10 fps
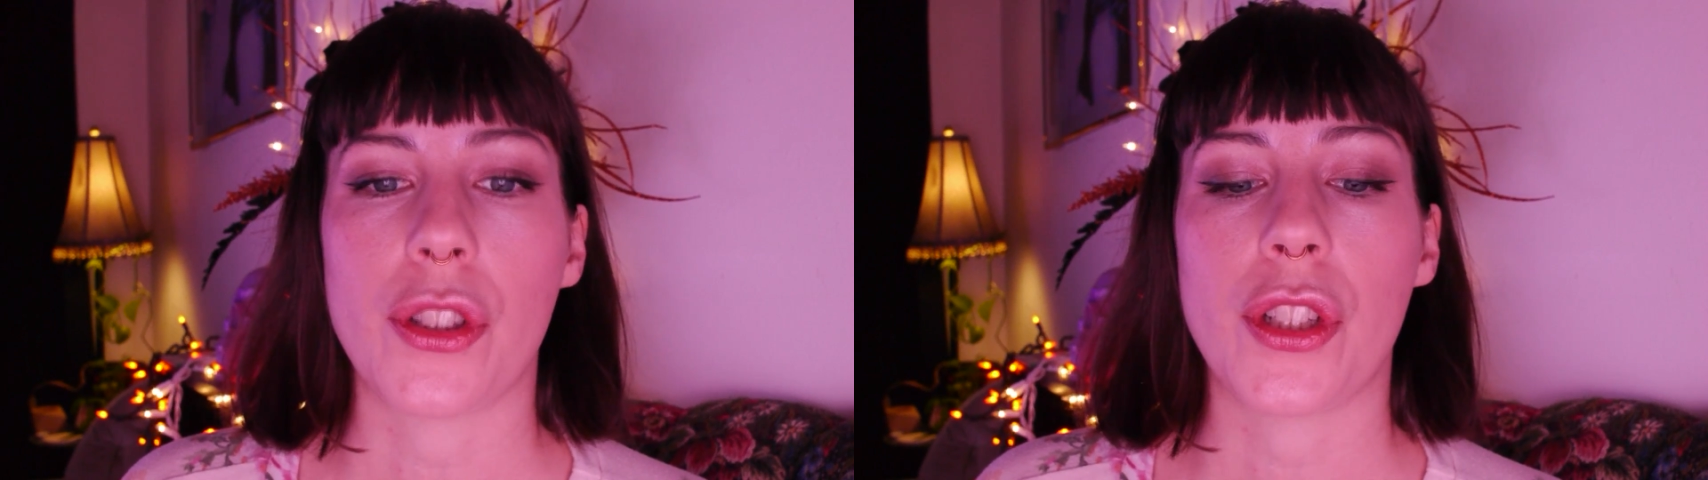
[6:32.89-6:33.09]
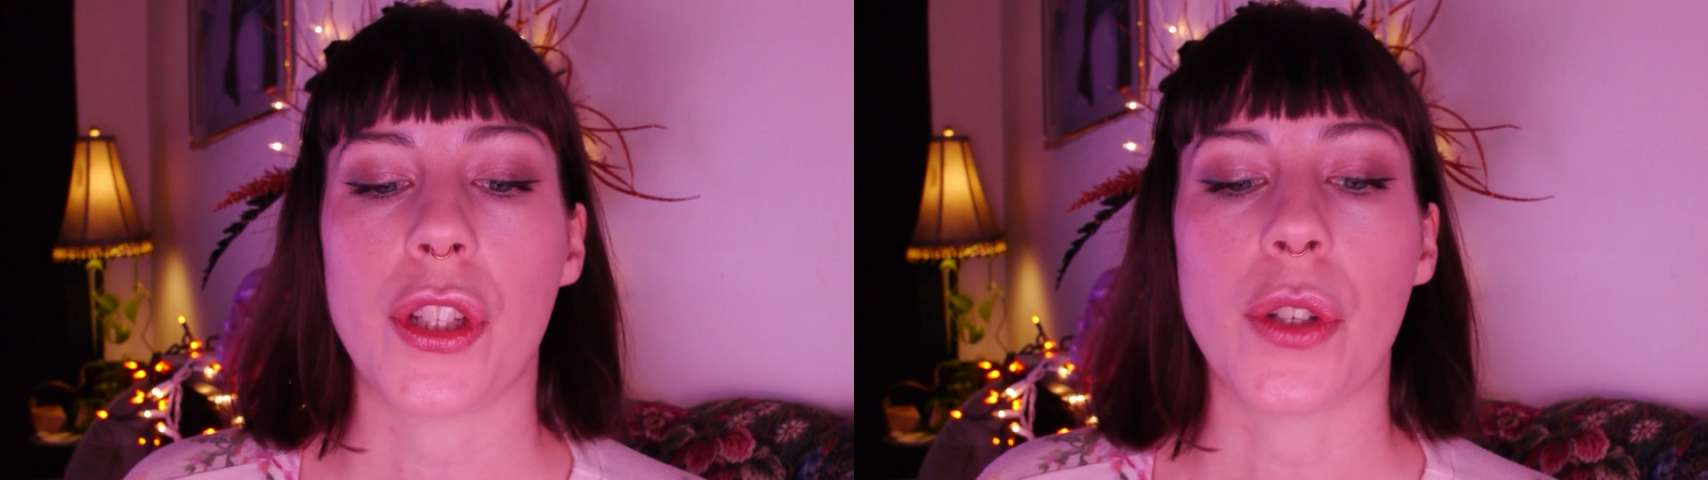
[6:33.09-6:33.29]

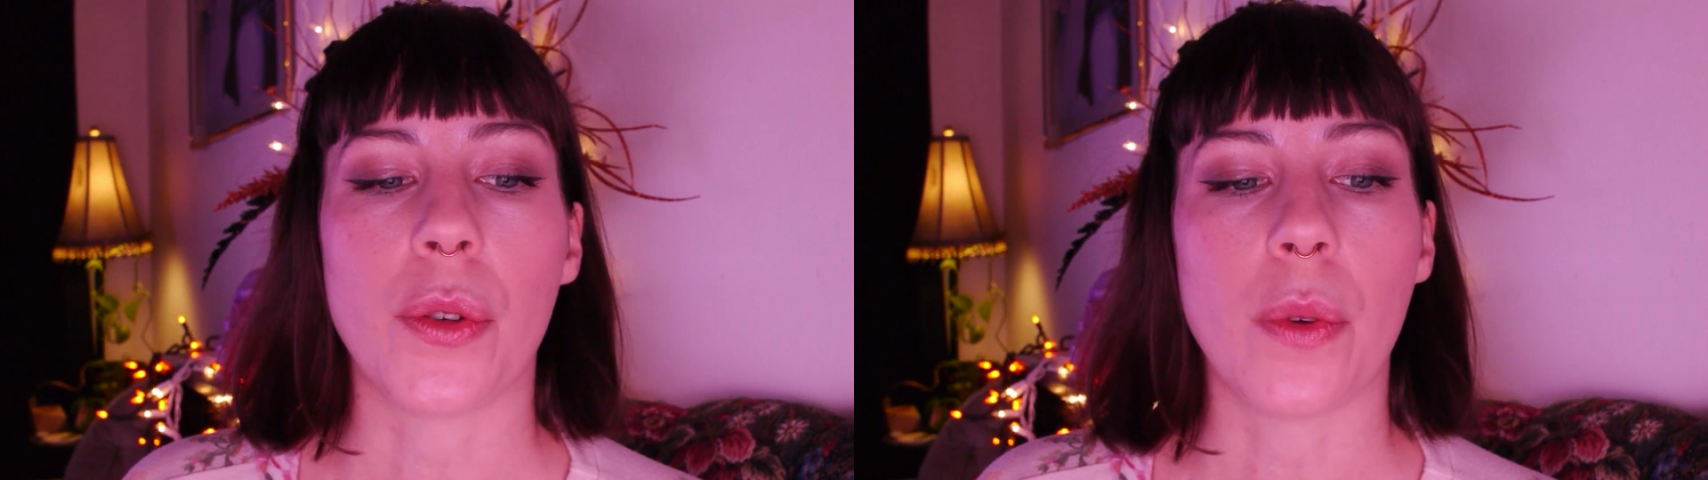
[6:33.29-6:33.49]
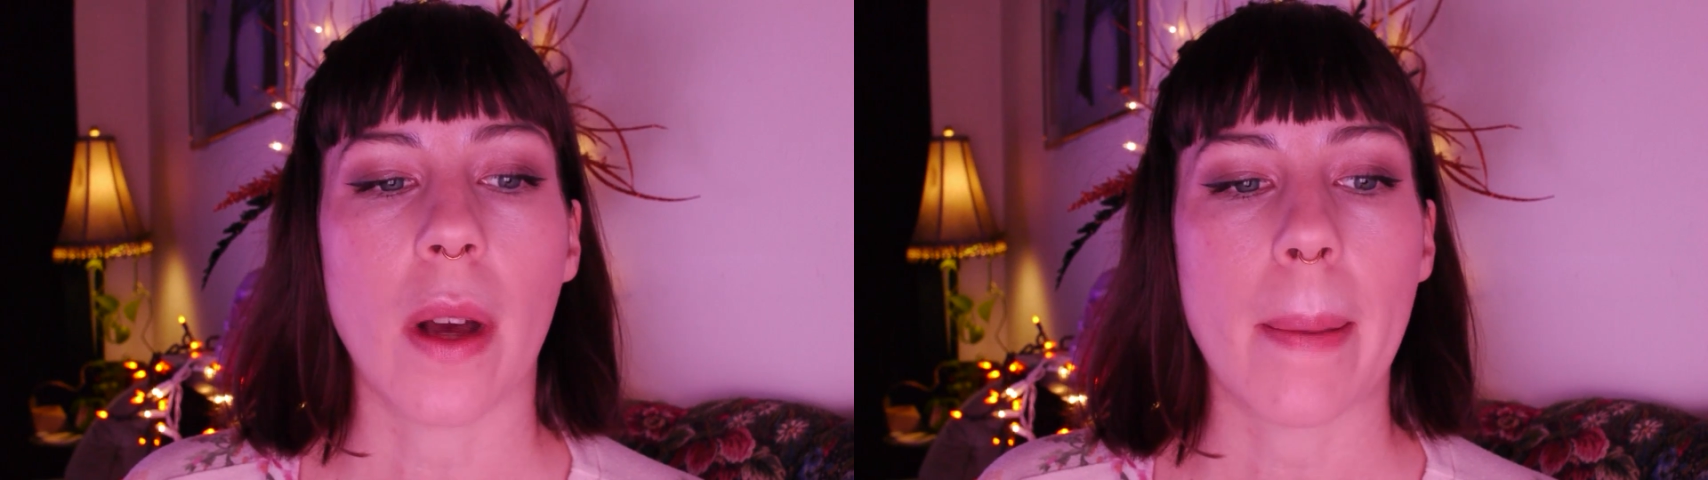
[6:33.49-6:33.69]

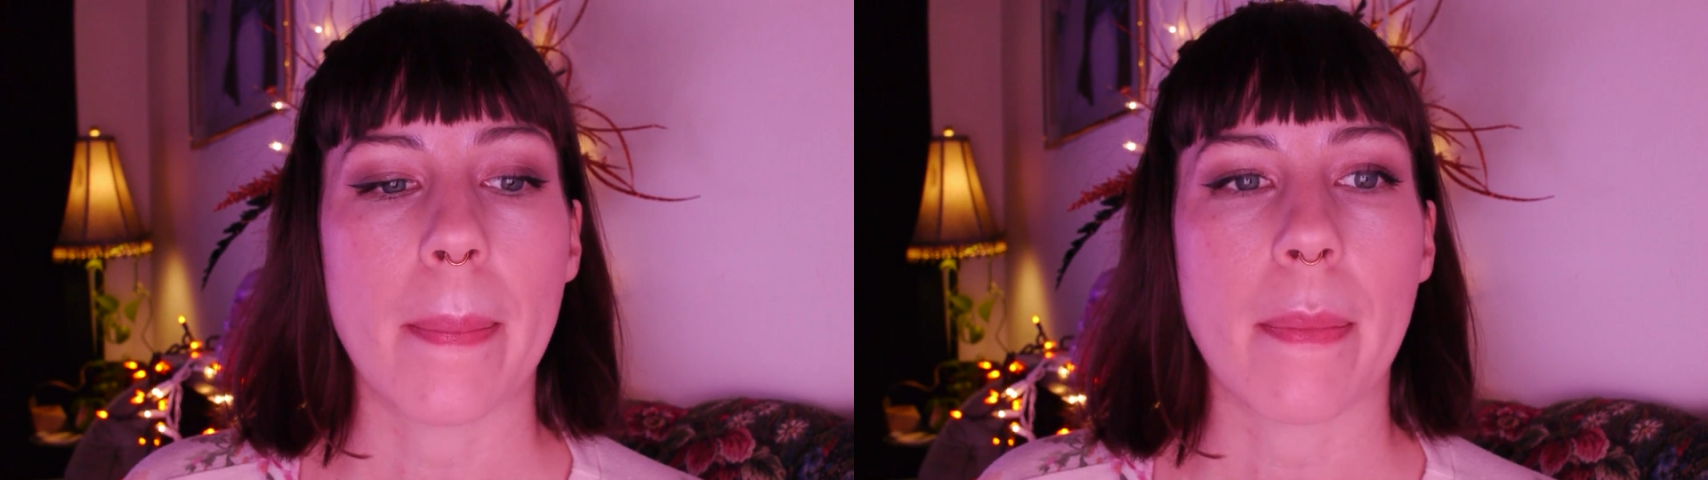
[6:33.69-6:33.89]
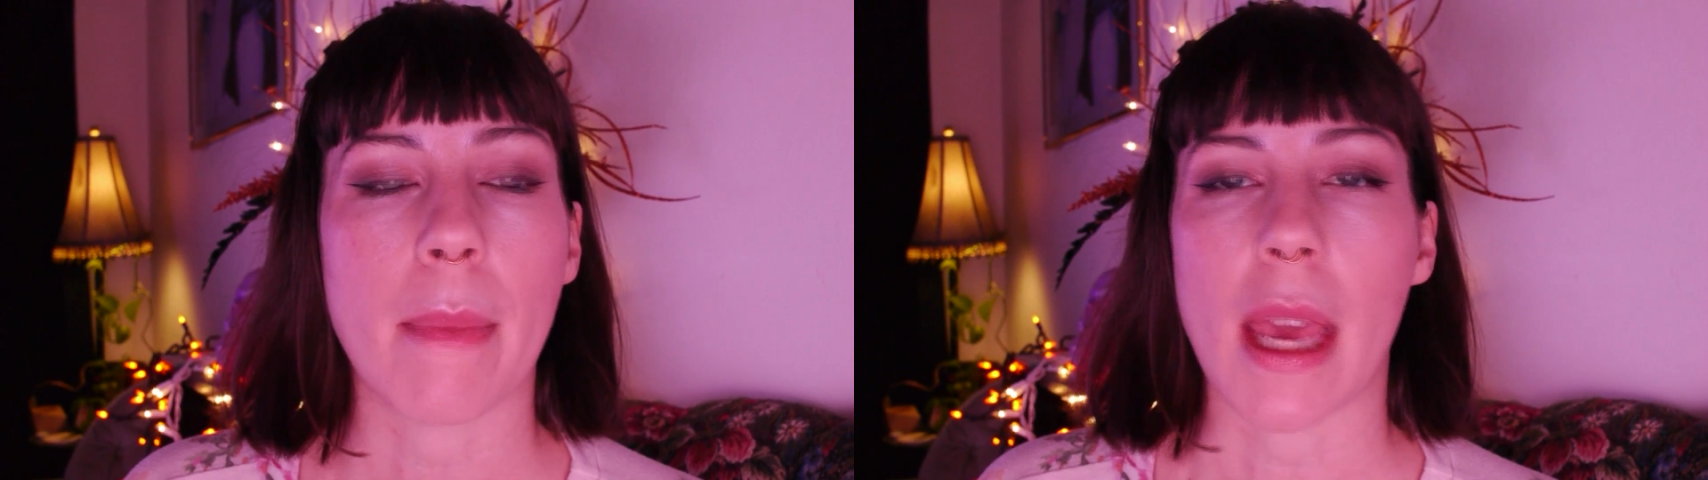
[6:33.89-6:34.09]
to
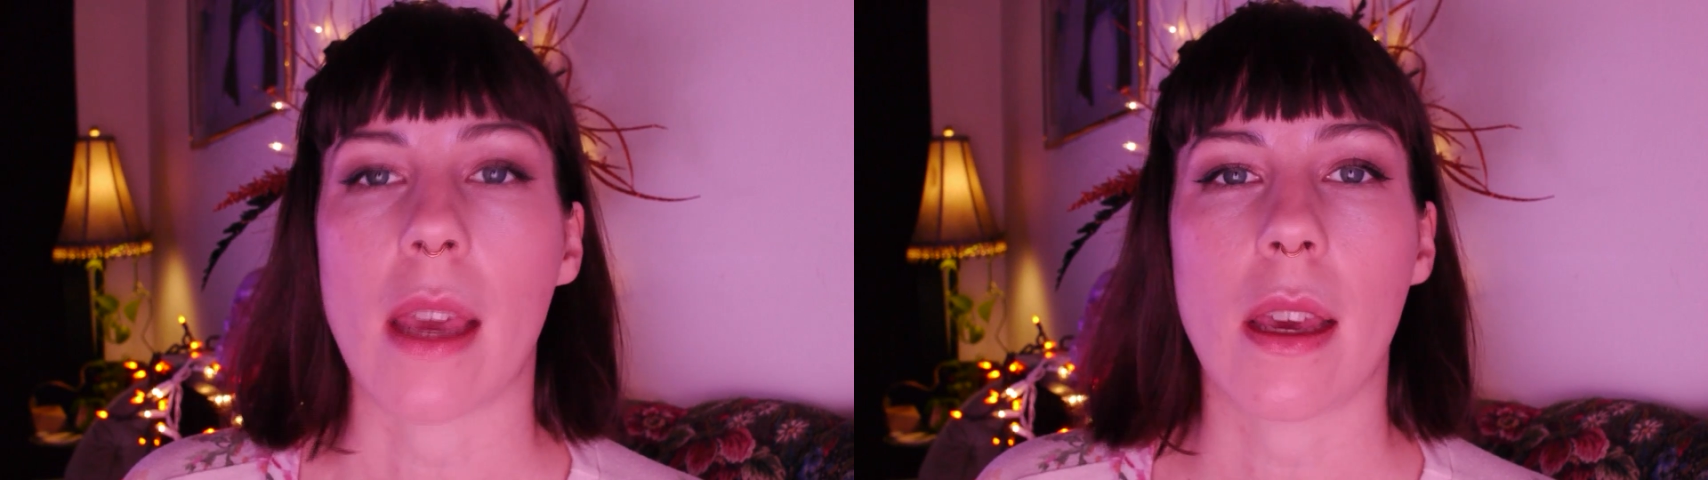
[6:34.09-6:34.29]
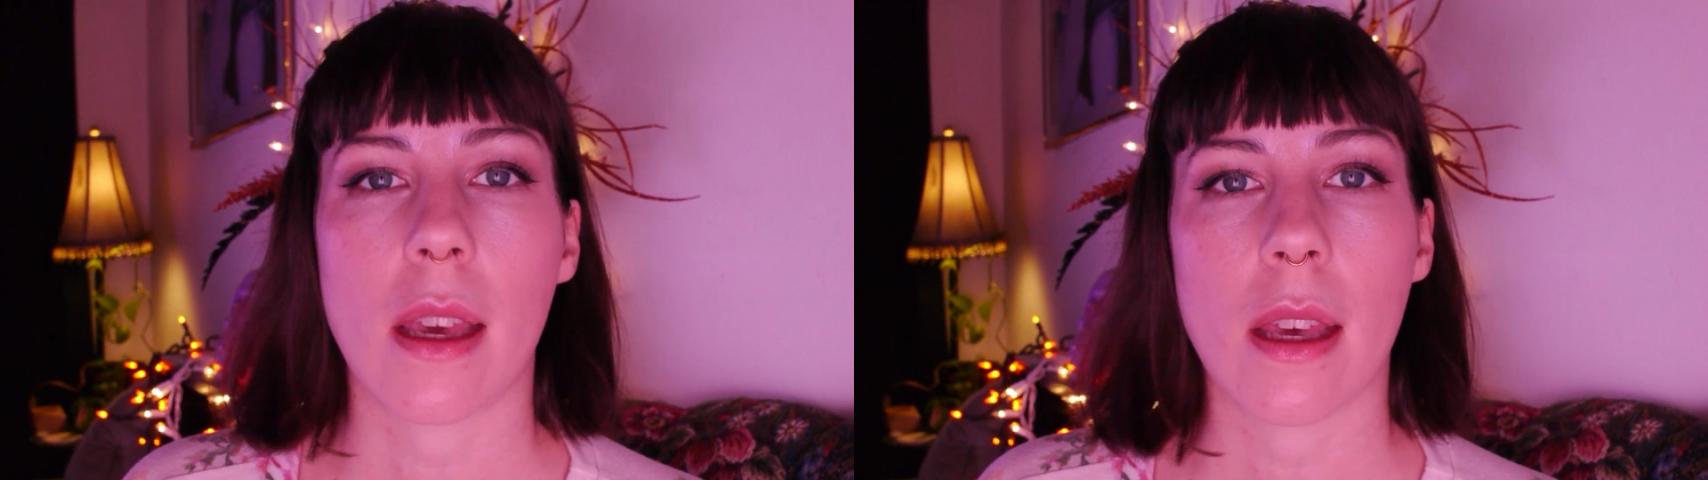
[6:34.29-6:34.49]

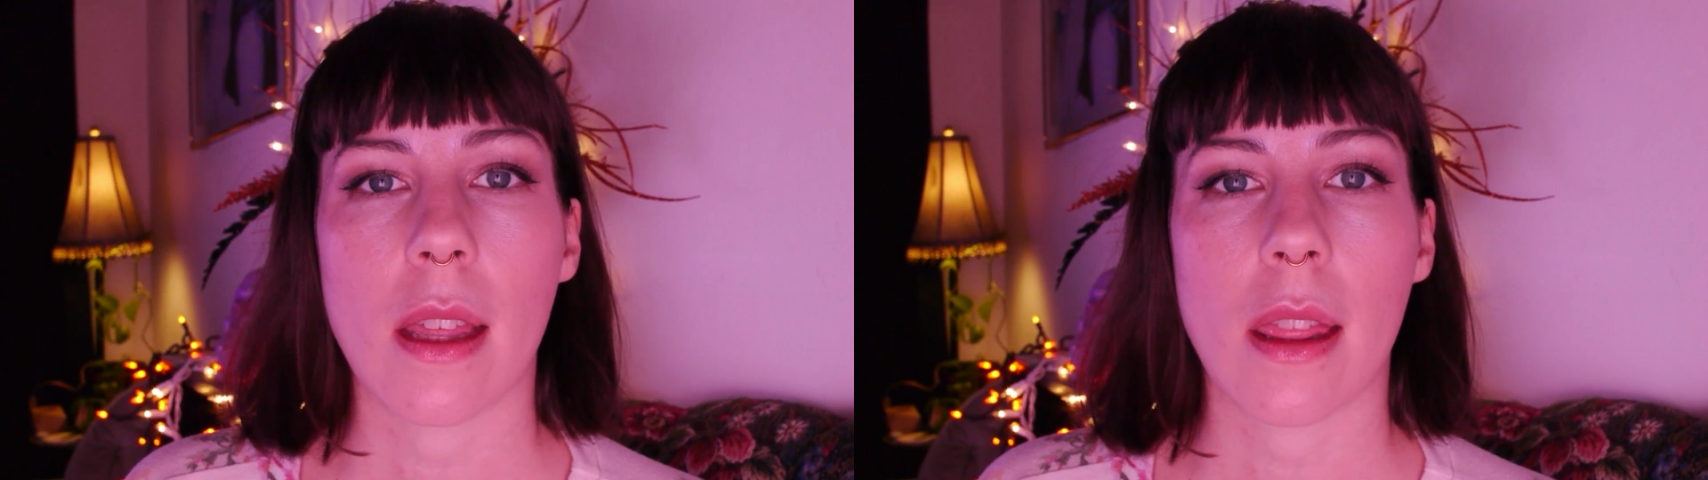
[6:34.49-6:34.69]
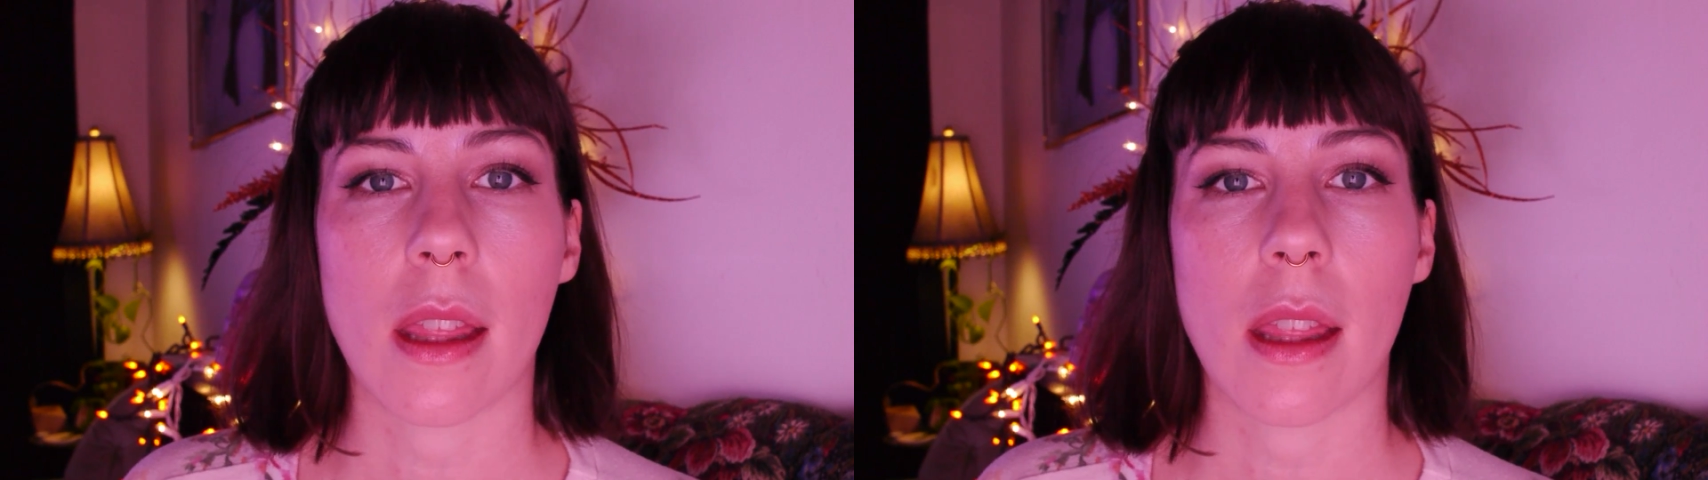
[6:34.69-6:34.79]
make